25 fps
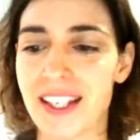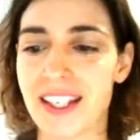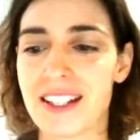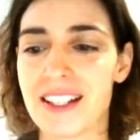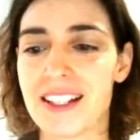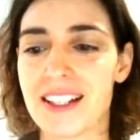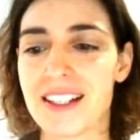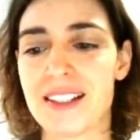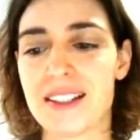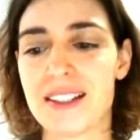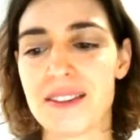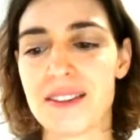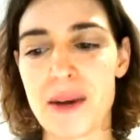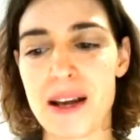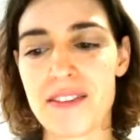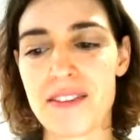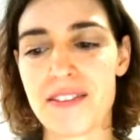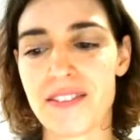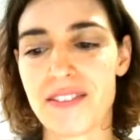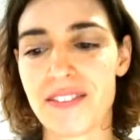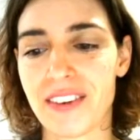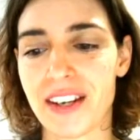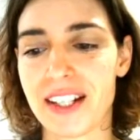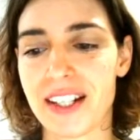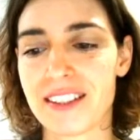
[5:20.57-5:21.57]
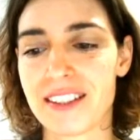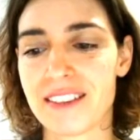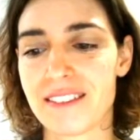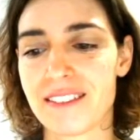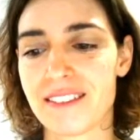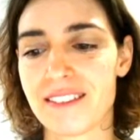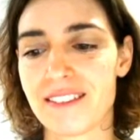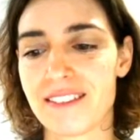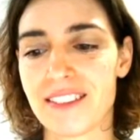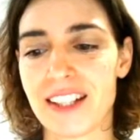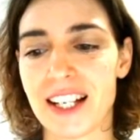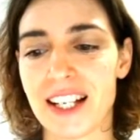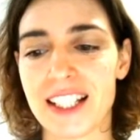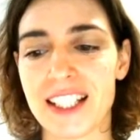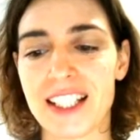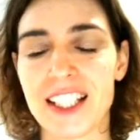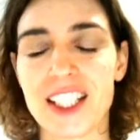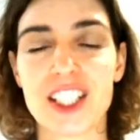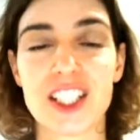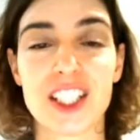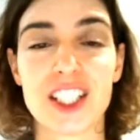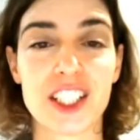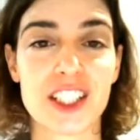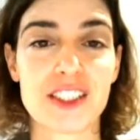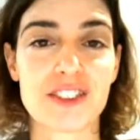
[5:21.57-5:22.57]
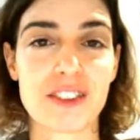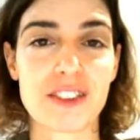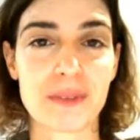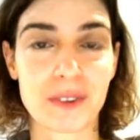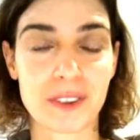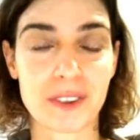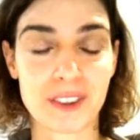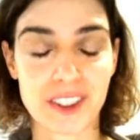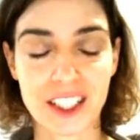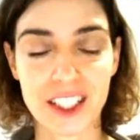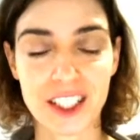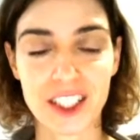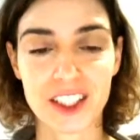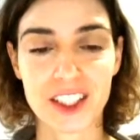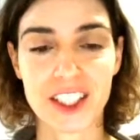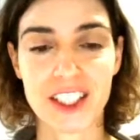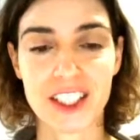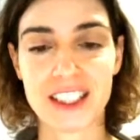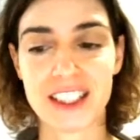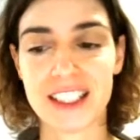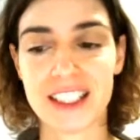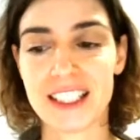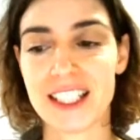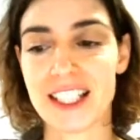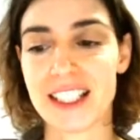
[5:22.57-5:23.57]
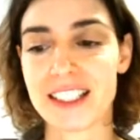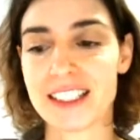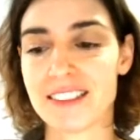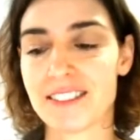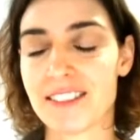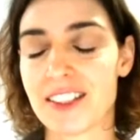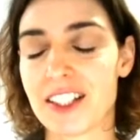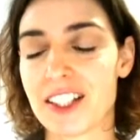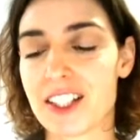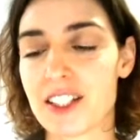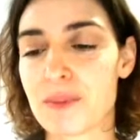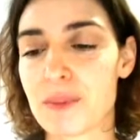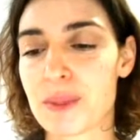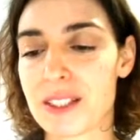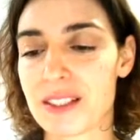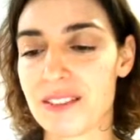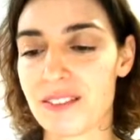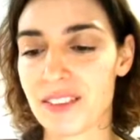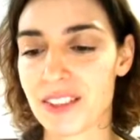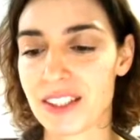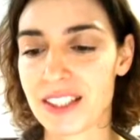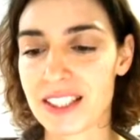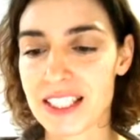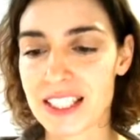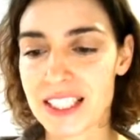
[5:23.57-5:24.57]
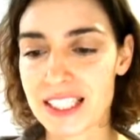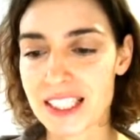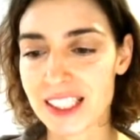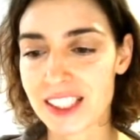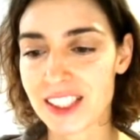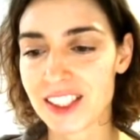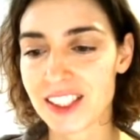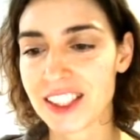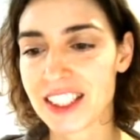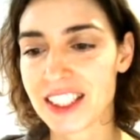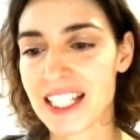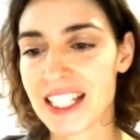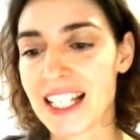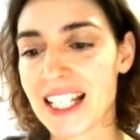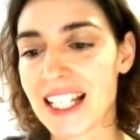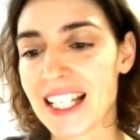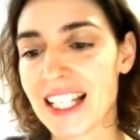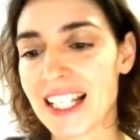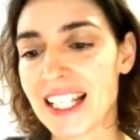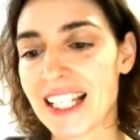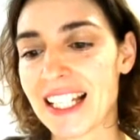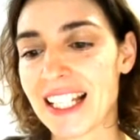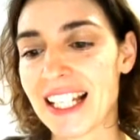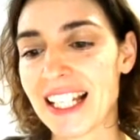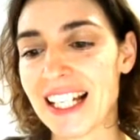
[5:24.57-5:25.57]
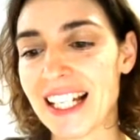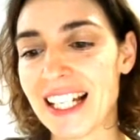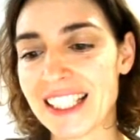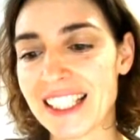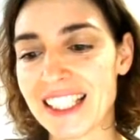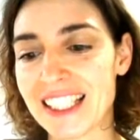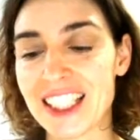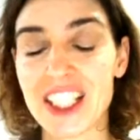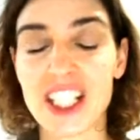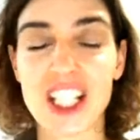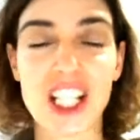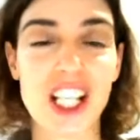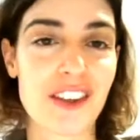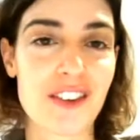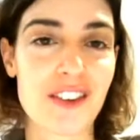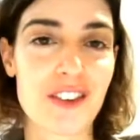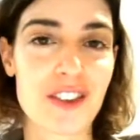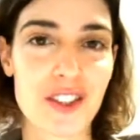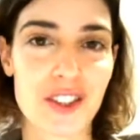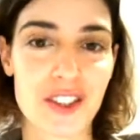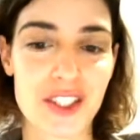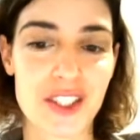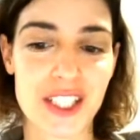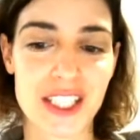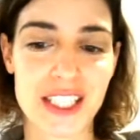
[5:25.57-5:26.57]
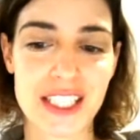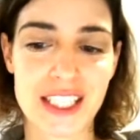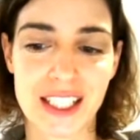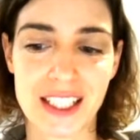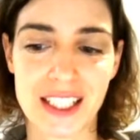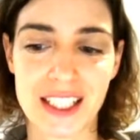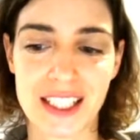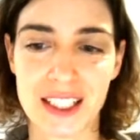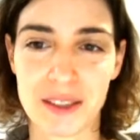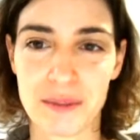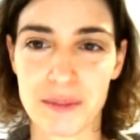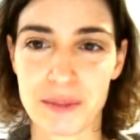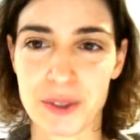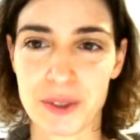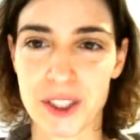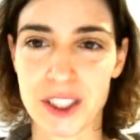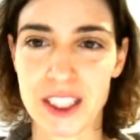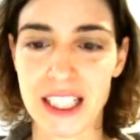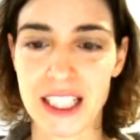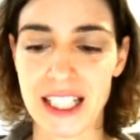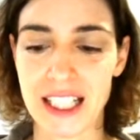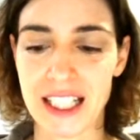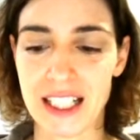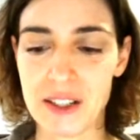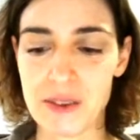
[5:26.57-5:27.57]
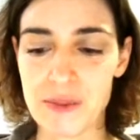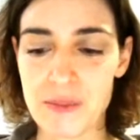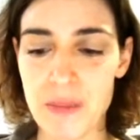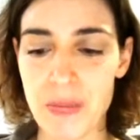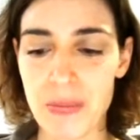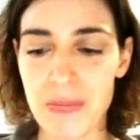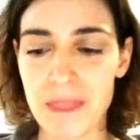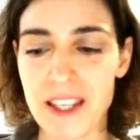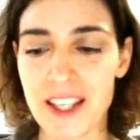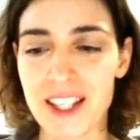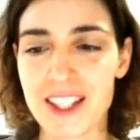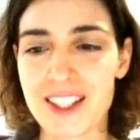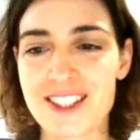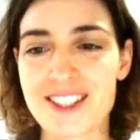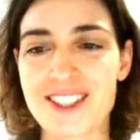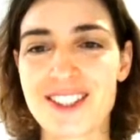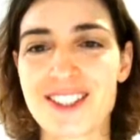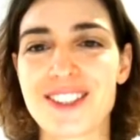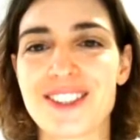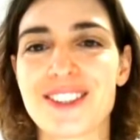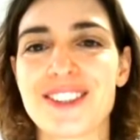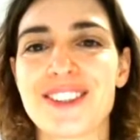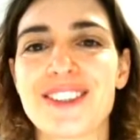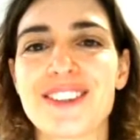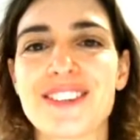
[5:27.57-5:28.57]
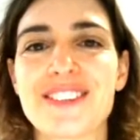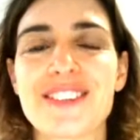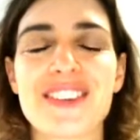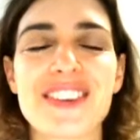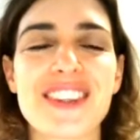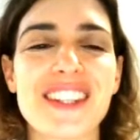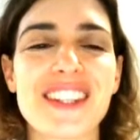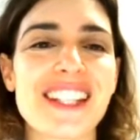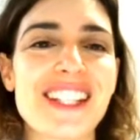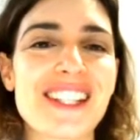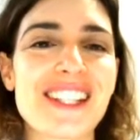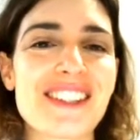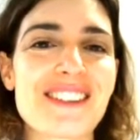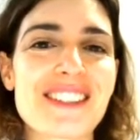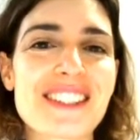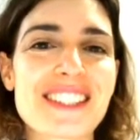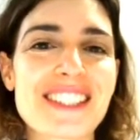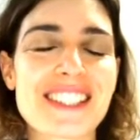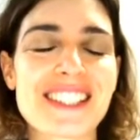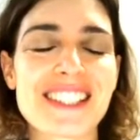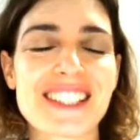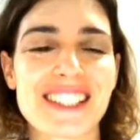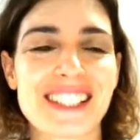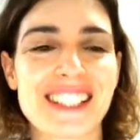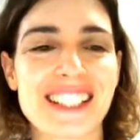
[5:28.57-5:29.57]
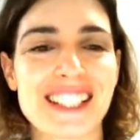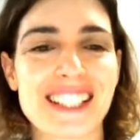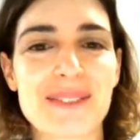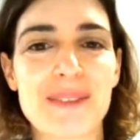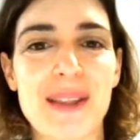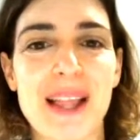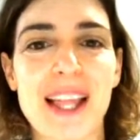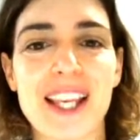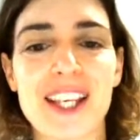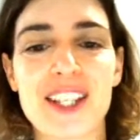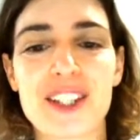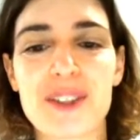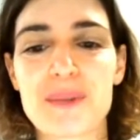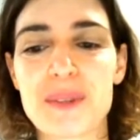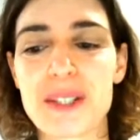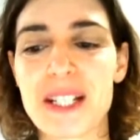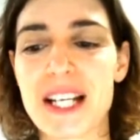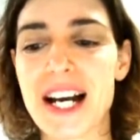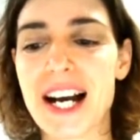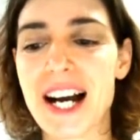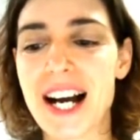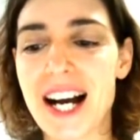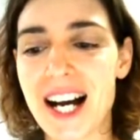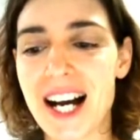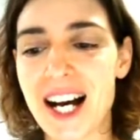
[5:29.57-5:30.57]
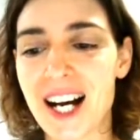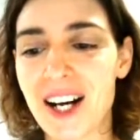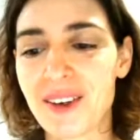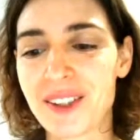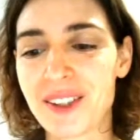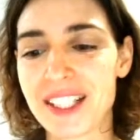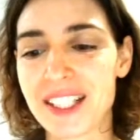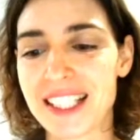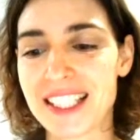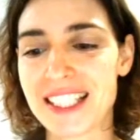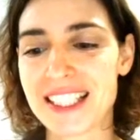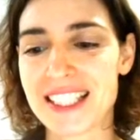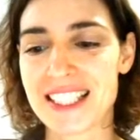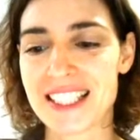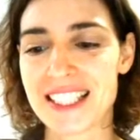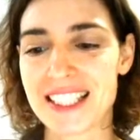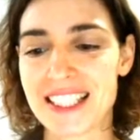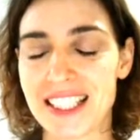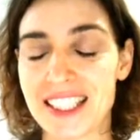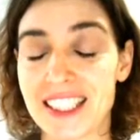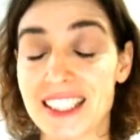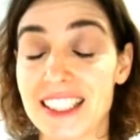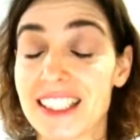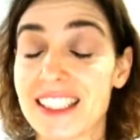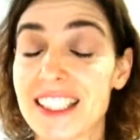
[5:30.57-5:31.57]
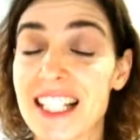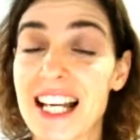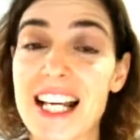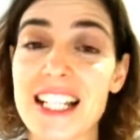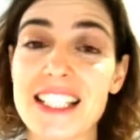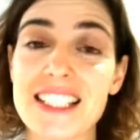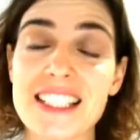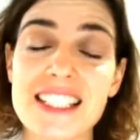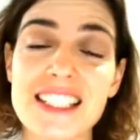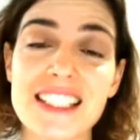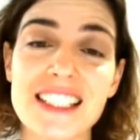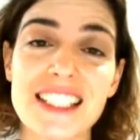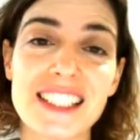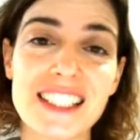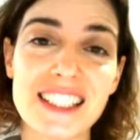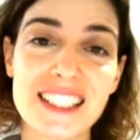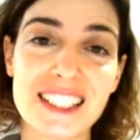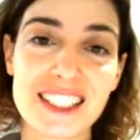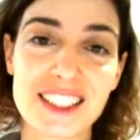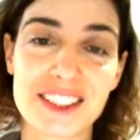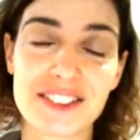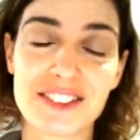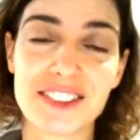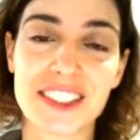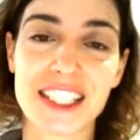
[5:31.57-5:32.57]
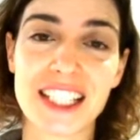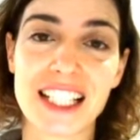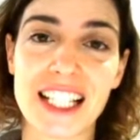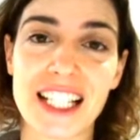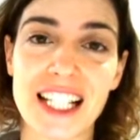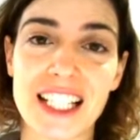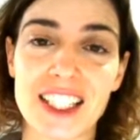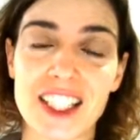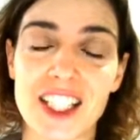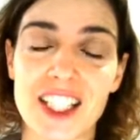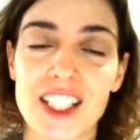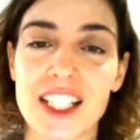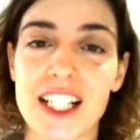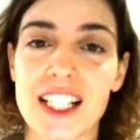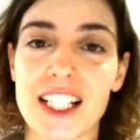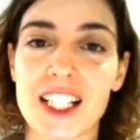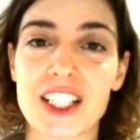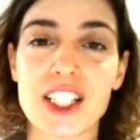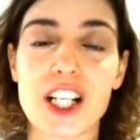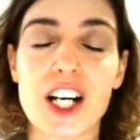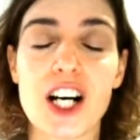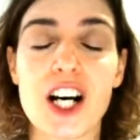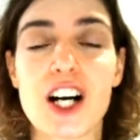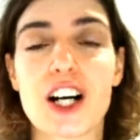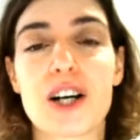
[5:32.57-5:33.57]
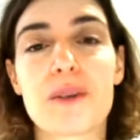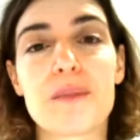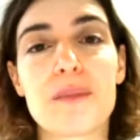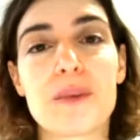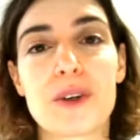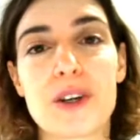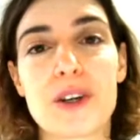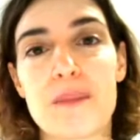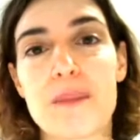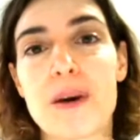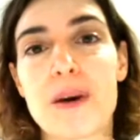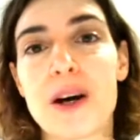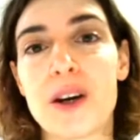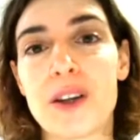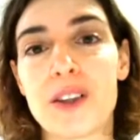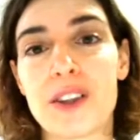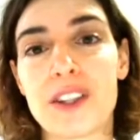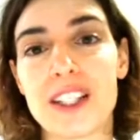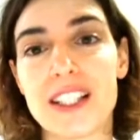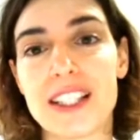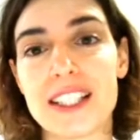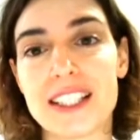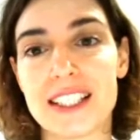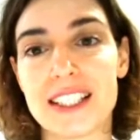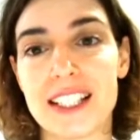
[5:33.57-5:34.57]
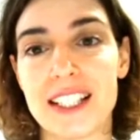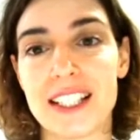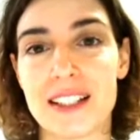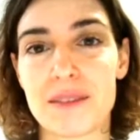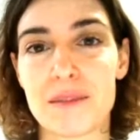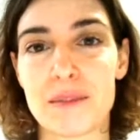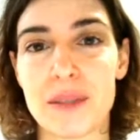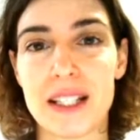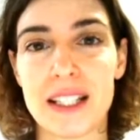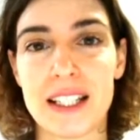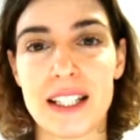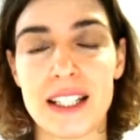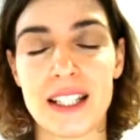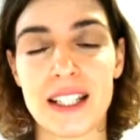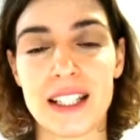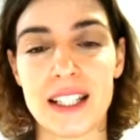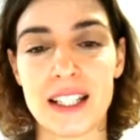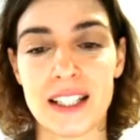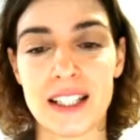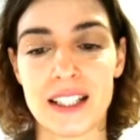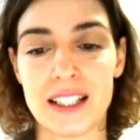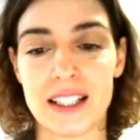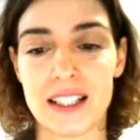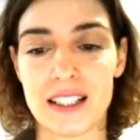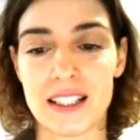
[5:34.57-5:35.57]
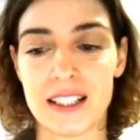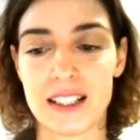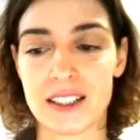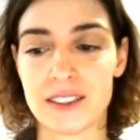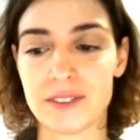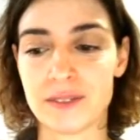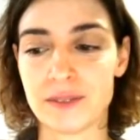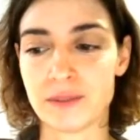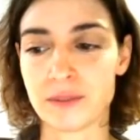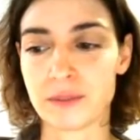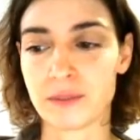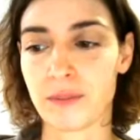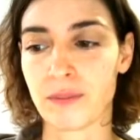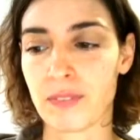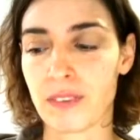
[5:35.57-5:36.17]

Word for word: uh, my friend right here. He's from Croatia and he has a very specific distillery and he loves to distill immortelle. So he was explaining to me how he distilled it. And distilling is really an art, and I talk more about this in my um,